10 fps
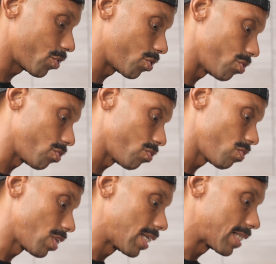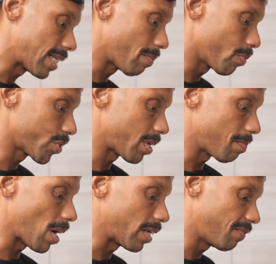to 10%
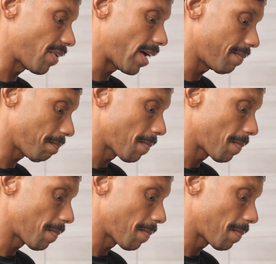body fat,